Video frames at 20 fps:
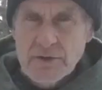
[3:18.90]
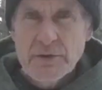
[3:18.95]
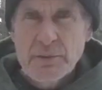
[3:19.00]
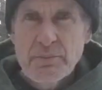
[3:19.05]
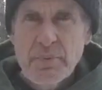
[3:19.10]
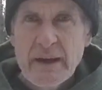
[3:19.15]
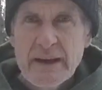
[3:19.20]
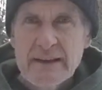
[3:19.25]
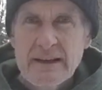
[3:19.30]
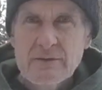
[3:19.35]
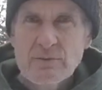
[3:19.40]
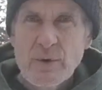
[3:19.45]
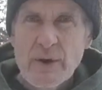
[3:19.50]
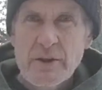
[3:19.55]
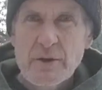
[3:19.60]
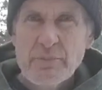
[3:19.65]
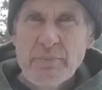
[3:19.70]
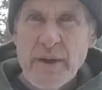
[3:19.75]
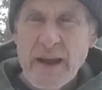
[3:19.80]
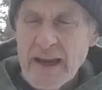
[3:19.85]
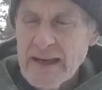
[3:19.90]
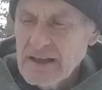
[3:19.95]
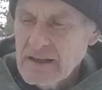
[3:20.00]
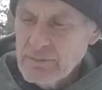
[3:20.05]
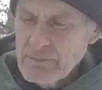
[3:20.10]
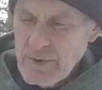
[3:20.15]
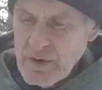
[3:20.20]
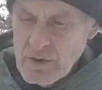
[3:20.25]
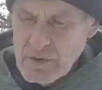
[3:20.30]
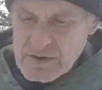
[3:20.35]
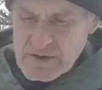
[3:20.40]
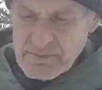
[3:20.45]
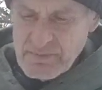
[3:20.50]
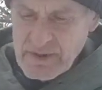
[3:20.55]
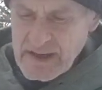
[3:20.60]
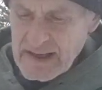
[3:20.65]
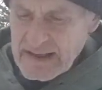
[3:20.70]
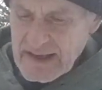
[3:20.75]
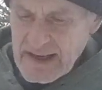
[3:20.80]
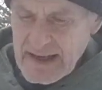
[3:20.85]
debate on whether painting bows, but
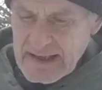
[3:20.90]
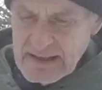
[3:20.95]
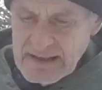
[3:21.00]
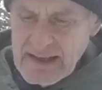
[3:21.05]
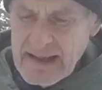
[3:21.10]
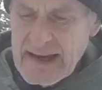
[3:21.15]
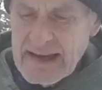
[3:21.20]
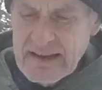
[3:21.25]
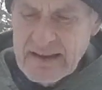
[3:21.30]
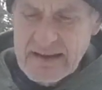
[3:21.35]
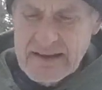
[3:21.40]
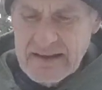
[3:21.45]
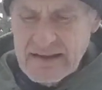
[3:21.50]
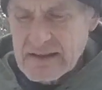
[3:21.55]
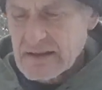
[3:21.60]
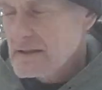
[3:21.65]
I kind of like this